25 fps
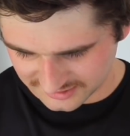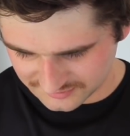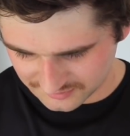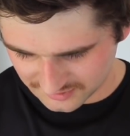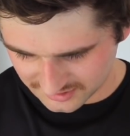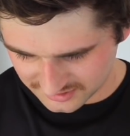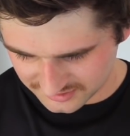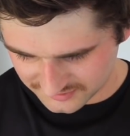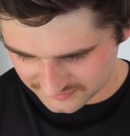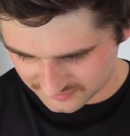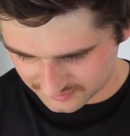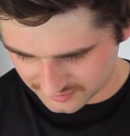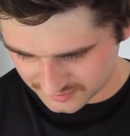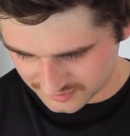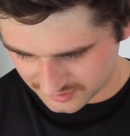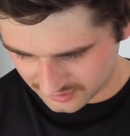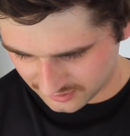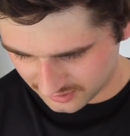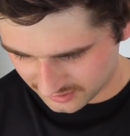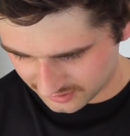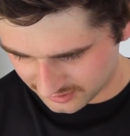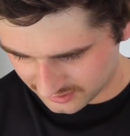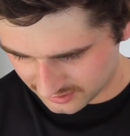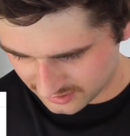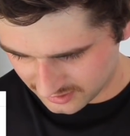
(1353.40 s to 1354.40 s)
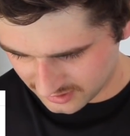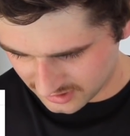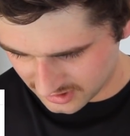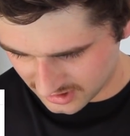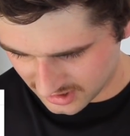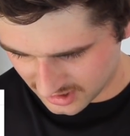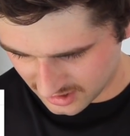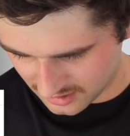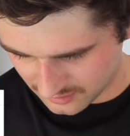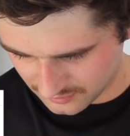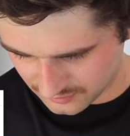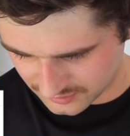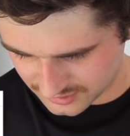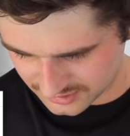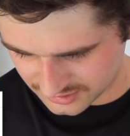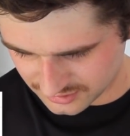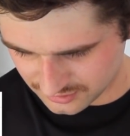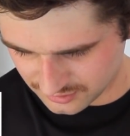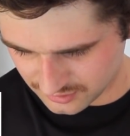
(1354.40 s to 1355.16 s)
Next one is from Jonathan. How do